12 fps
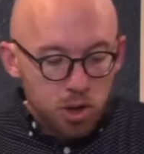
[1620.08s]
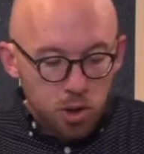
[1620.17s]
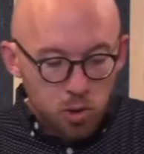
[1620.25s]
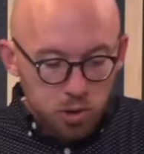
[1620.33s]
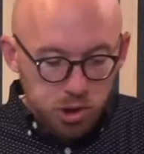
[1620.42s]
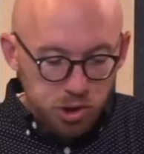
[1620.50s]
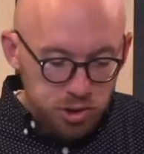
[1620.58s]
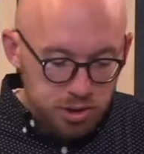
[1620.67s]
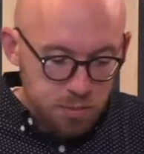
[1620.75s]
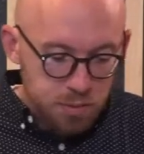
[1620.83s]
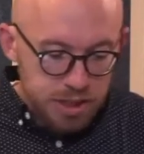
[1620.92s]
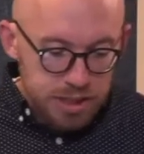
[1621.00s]
culture,
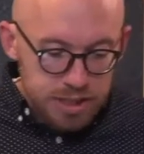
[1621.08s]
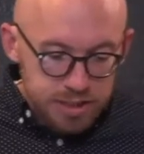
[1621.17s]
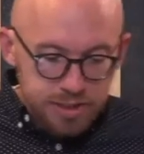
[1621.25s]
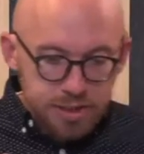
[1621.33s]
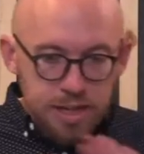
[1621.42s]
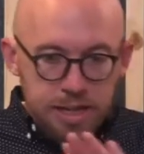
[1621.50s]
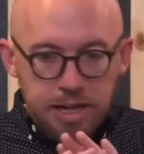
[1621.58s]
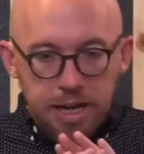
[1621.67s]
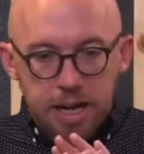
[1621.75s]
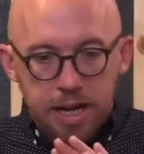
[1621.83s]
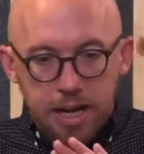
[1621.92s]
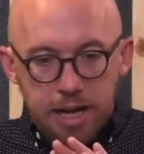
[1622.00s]
someone in this
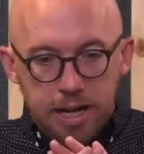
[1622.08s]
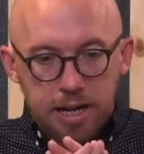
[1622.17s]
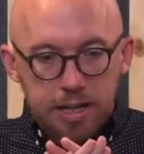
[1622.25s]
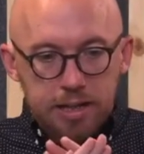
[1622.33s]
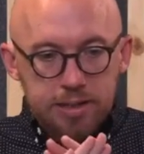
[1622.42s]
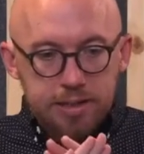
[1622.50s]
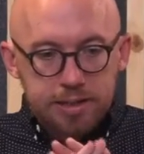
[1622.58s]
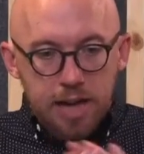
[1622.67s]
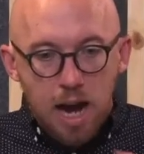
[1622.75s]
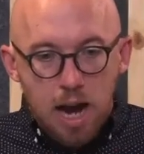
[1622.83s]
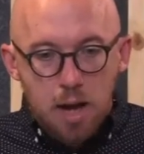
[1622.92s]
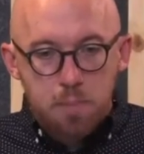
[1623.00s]

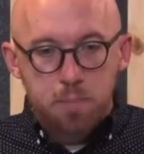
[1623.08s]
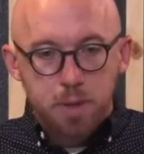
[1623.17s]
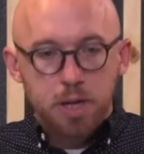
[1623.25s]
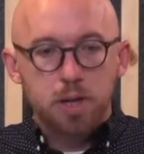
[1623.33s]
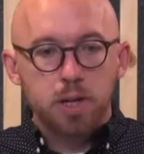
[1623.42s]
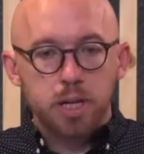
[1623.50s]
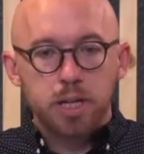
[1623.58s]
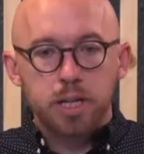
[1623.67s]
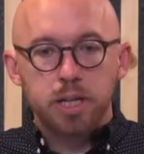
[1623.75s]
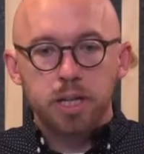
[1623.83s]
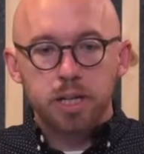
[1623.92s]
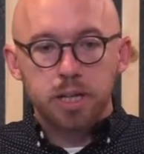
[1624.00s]
time
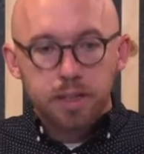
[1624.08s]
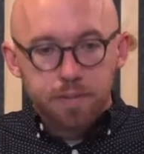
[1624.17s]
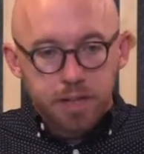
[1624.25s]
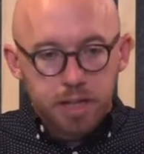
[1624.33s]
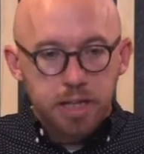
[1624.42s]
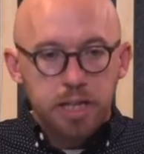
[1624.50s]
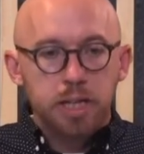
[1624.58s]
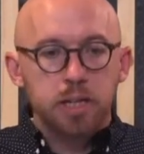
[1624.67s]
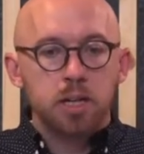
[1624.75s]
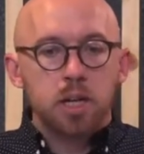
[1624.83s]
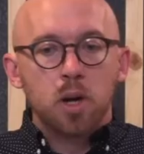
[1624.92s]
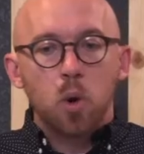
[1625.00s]
period and living
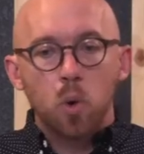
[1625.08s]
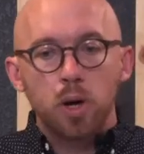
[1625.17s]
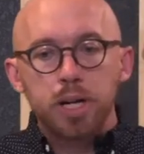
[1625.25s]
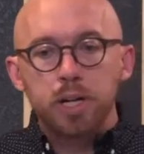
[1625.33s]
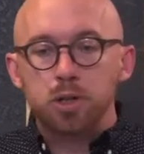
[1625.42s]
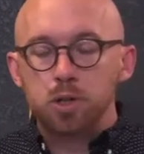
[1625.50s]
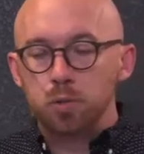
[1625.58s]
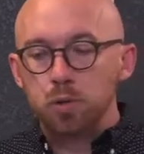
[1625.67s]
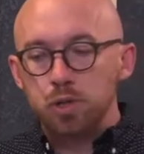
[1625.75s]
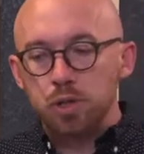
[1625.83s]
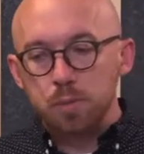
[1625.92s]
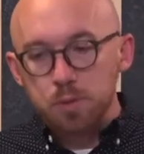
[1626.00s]
in or near
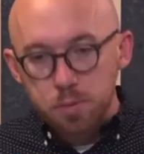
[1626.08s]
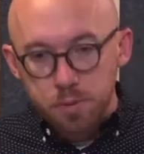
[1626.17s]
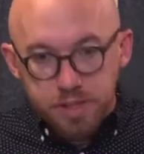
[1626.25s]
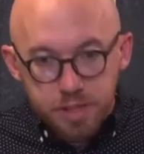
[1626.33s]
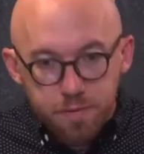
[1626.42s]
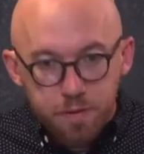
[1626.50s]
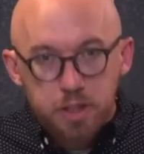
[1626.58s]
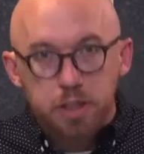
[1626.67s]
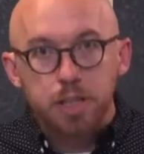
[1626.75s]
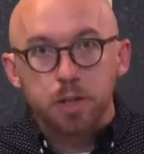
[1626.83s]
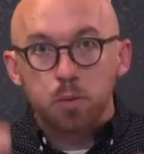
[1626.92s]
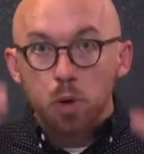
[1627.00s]
Jerusalem,
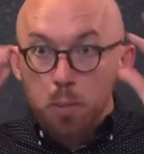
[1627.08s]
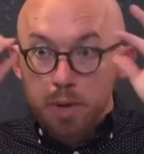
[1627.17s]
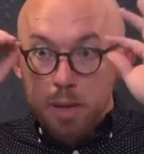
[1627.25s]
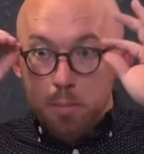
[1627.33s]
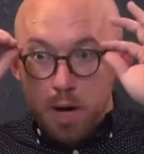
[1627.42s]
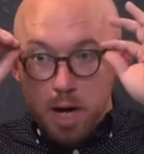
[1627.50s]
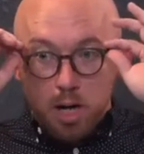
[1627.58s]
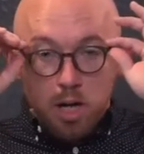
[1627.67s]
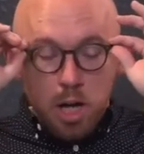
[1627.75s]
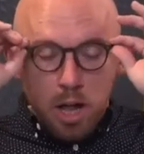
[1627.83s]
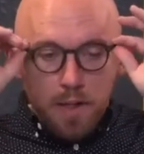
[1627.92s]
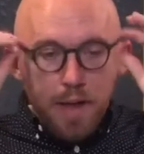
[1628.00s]
specifically in the Roman Empire,
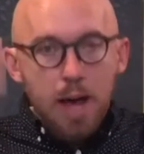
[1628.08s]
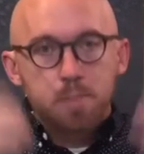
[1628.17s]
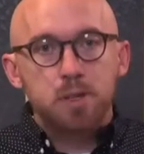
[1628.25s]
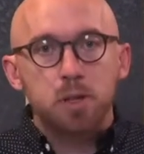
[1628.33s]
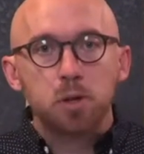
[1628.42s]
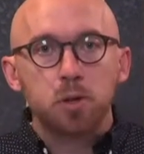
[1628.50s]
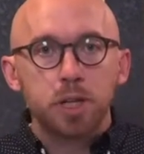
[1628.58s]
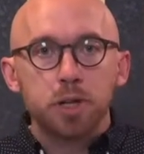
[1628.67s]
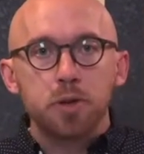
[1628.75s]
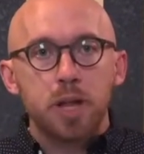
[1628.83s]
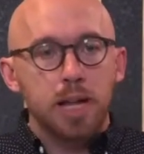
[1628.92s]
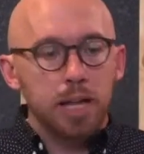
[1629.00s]
they absolutely
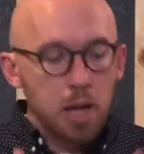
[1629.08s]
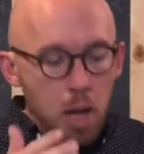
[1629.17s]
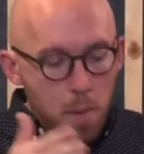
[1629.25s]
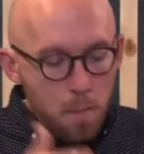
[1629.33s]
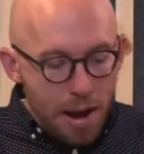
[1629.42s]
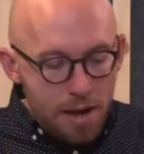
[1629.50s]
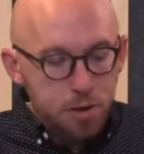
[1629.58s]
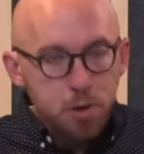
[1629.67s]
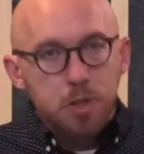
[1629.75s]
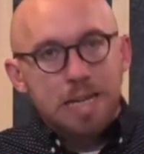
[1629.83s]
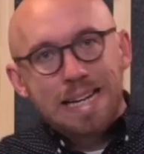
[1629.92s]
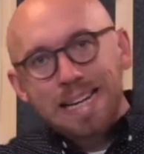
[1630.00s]
knew that. Like, Matthew
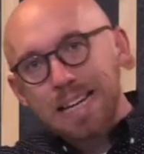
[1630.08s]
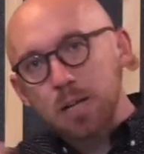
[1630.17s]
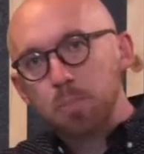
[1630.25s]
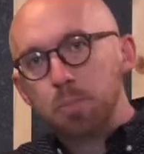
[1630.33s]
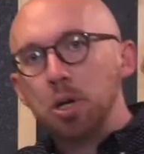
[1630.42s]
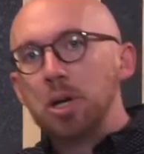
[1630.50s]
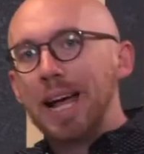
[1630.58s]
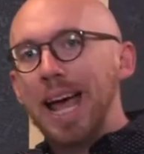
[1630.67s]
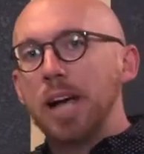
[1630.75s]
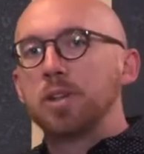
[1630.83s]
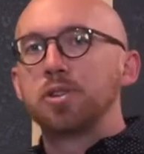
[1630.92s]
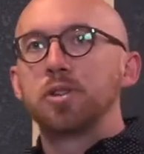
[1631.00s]
didn't need to put
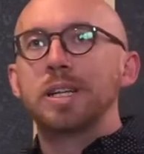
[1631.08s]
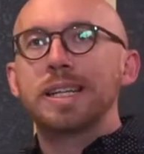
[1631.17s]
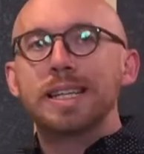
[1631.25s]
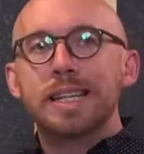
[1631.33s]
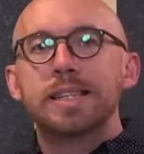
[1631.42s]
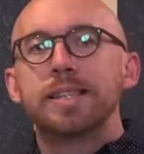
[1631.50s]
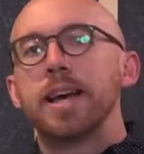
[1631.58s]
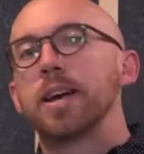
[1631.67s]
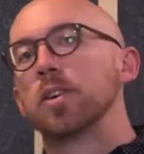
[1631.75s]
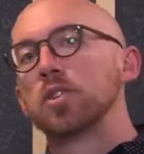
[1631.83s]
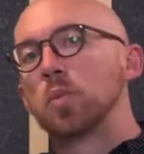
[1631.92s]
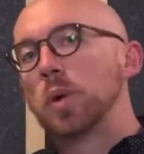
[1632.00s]
extra
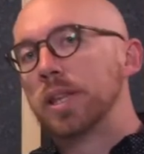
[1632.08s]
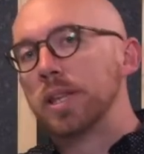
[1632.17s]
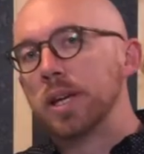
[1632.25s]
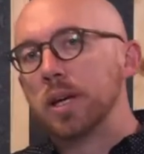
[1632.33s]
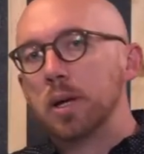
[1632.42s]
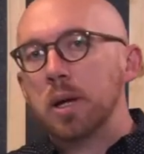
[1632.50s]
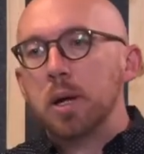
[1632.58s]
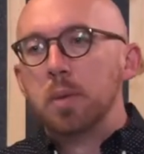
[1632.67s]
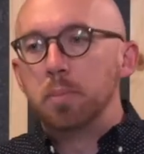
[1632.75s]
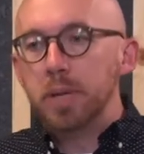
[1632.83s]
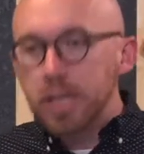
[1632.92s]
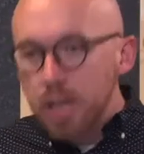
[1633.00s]
details with it
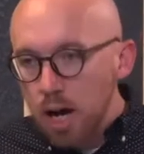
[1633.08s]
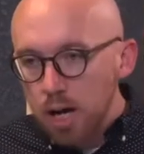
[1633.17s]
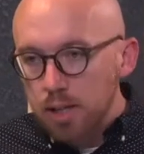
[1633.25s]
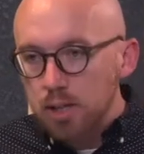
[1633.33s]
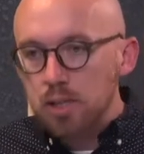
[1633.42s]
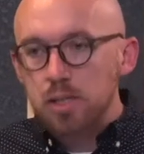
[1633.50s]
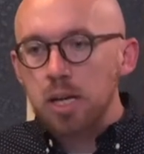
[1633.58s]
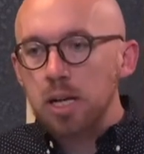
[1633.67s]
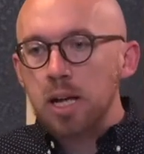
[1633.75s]
because